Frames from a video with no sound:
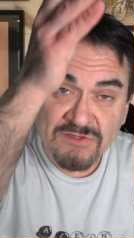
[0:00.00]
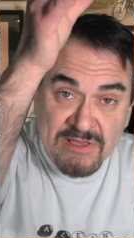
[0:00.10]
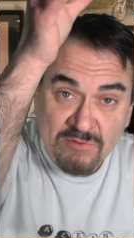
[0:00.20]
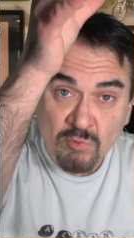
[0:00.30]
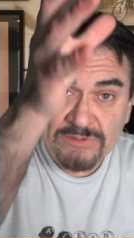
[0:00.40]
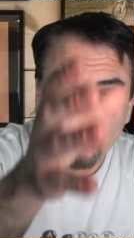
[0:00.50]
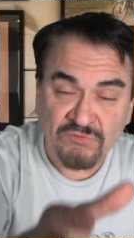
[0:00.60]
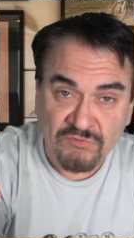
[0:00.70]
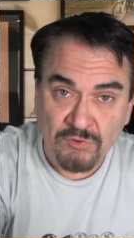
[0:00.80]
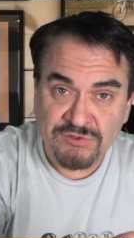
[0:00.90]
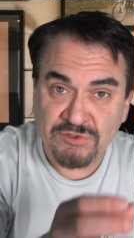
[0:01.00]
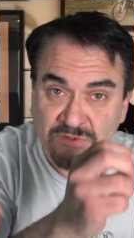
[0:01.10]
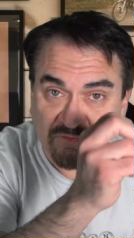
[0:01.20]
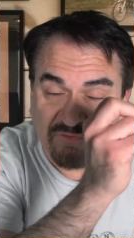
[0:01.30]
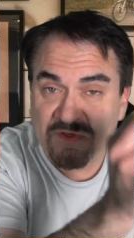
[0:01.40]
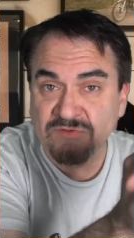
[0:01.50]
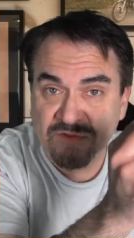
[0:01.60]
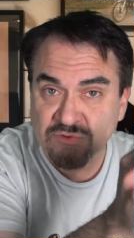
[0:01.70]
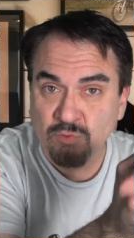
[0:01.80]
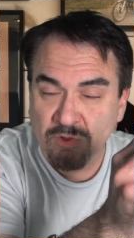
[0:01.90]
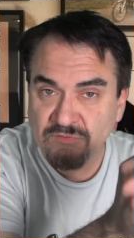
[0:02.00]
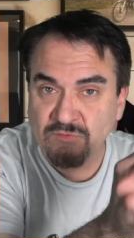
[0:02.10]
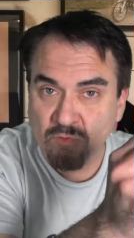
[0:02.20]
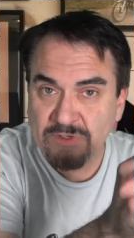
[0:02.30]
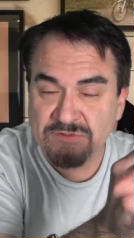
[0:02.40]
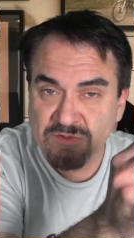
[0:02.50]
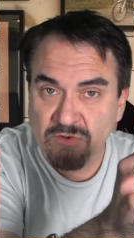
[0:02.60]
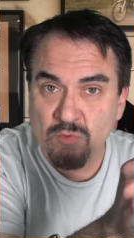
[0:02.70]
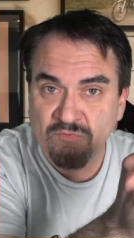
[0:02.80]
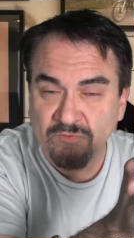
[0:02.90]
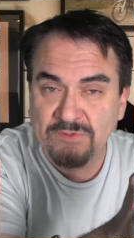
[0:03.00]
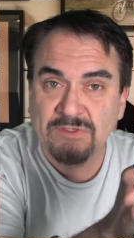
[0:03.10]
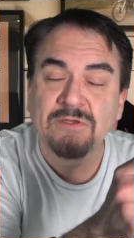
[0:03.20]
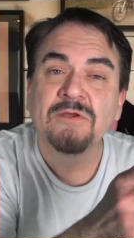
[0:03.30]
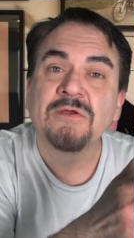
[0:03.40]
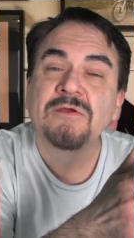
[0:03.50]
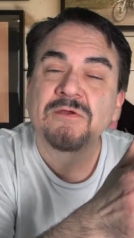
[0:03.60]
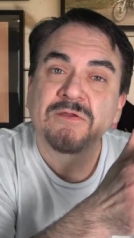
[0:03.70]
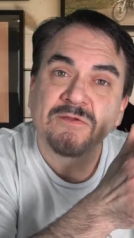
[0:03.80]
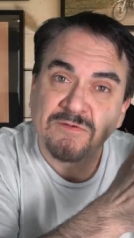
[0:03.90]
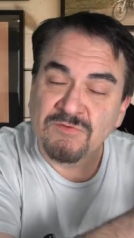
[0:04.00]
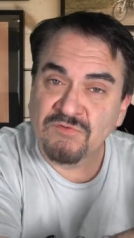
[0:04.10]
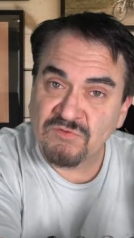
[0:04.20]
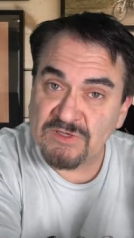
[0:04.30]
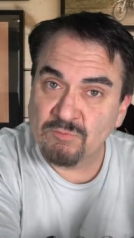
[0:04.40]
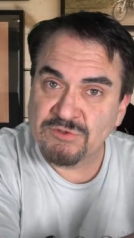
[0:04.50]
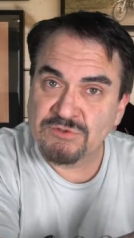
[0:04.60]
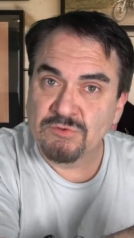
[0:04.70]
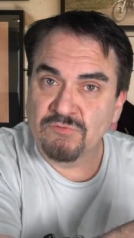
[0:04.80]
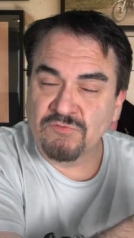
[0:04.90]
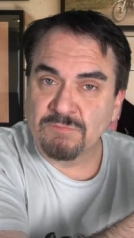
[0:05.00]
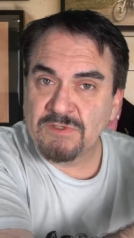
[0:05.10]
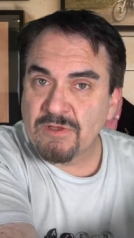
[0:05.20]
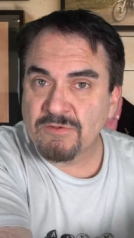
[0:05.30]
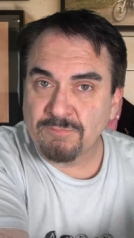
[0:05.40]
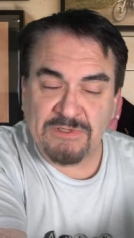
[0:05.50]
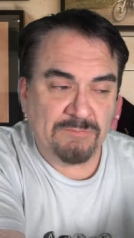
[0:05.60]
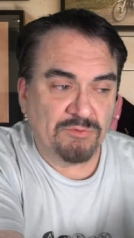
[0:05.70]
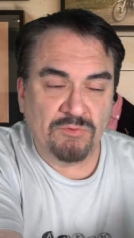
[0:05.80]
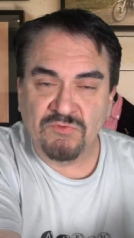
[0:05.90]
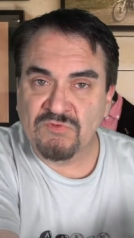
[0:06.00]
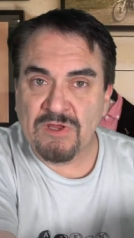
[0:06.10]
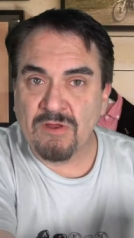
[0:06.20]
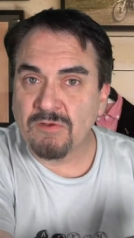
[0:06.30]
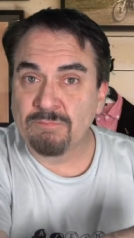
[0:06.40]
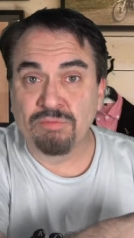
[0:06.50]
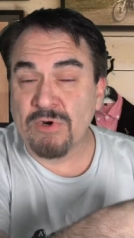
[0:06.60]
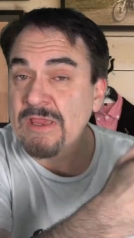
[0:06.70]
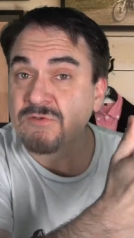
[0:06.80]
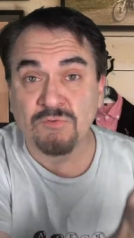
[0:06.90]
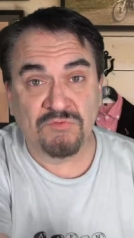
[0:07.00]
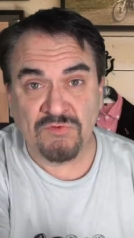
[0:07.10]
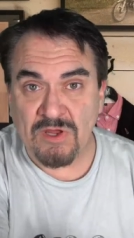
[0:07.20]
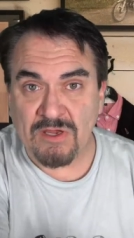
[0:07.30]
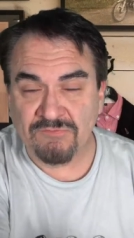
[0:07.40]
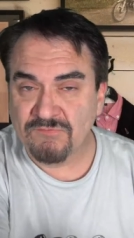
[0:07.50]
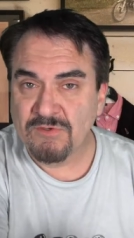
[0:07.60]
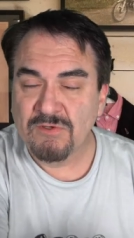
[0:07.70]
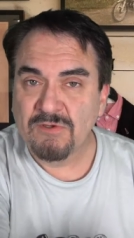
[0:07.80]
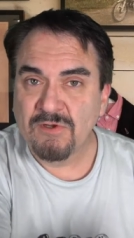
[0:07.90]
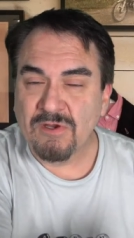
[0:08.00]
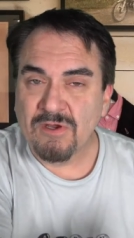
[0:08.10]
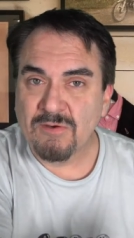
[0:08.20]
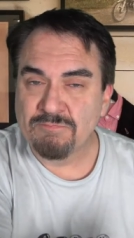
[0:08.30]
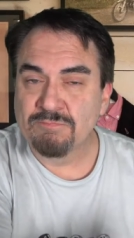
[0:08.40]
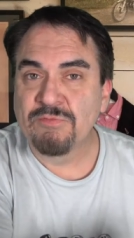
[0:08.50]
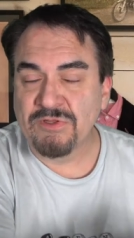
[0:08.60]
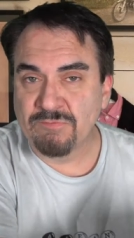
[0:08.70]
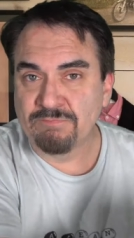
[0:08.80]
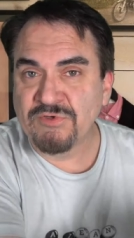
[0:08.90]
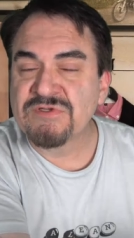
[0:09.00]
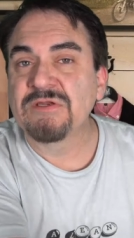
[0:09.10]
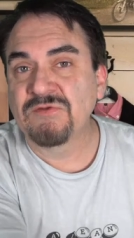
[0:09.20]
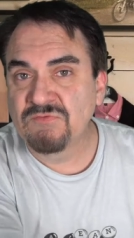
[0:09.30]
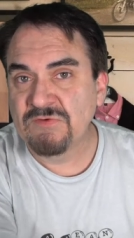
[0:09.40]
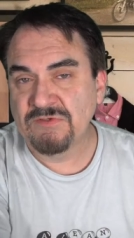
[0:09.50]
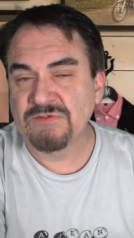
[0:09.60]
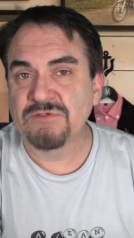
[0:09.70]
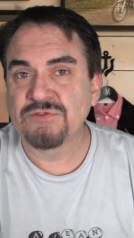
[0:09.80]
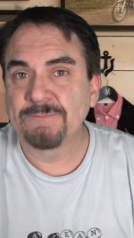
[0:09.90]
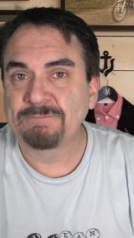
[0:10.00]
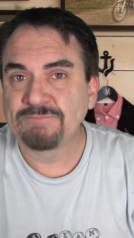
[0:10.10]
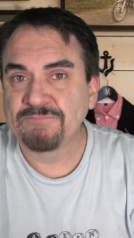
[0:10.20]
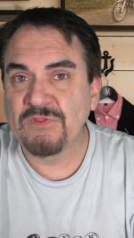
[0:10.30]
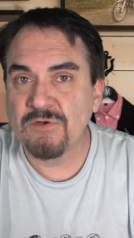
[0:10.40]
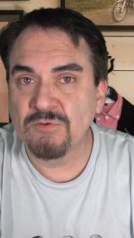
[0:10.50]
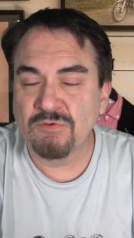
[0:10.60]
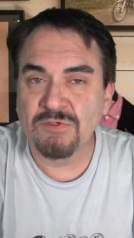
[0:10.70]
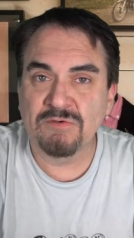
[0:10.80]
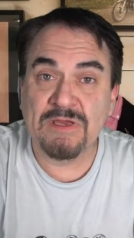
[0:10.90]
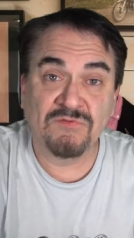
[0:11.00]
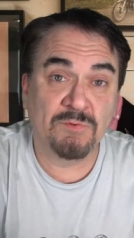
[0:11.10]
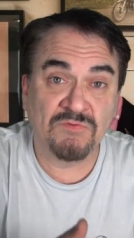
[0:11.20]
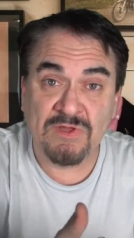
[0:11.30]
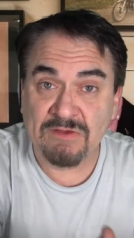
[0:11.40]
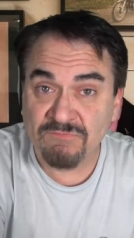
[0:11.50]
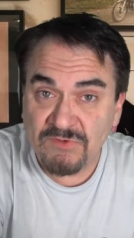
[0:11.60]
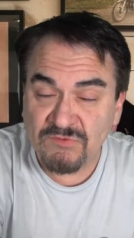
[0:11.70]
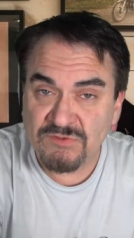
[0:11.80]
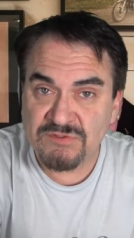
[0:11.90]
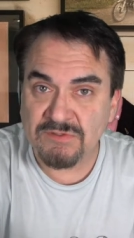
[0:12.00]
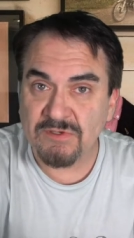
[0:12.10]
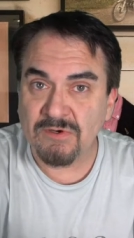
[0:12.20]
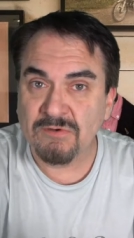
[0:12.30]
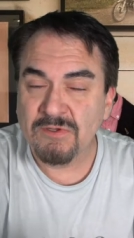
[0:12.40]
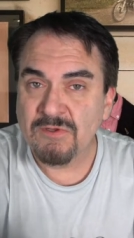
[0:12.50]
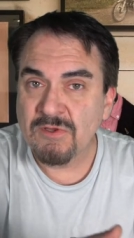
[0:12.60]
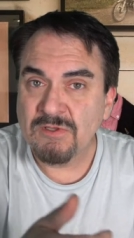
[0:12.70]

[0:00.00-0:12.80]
And then when they're searching, the vintage word's going to hopefully distinguish you from the other people who sell brand new stuff, but pretend it's vintage. You know, you're not supposed to have vintage in there.